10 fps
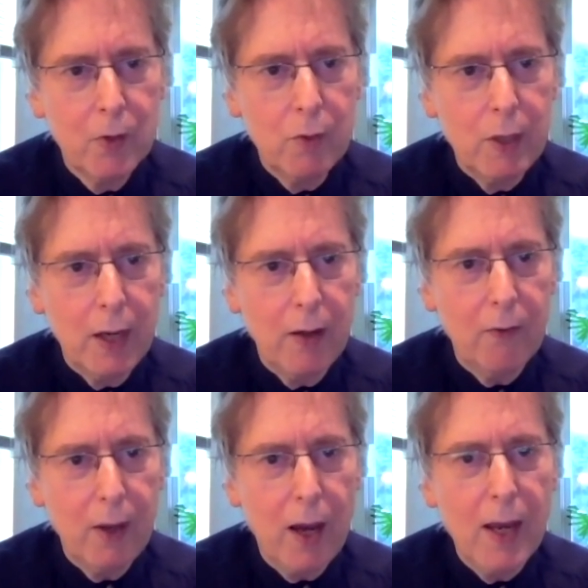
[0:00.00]
we have
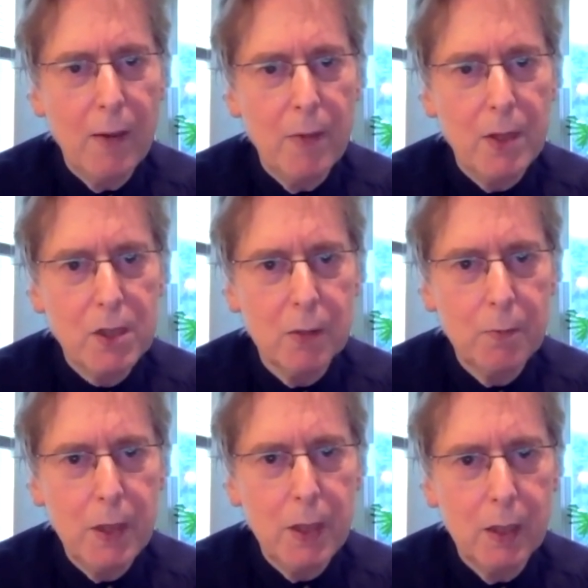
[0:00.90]

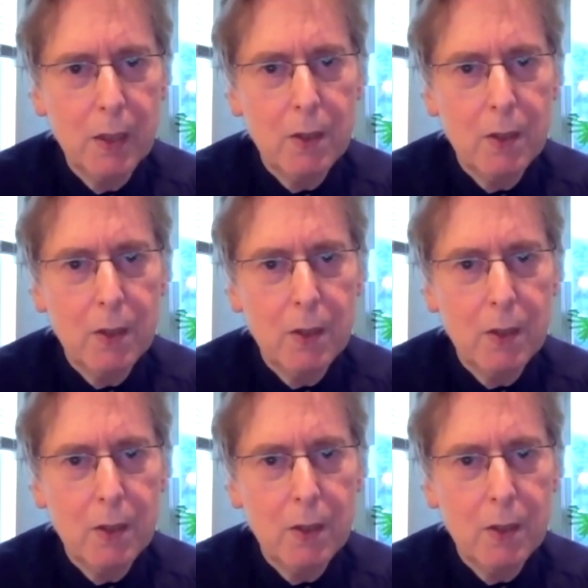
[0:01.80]
IMSLP.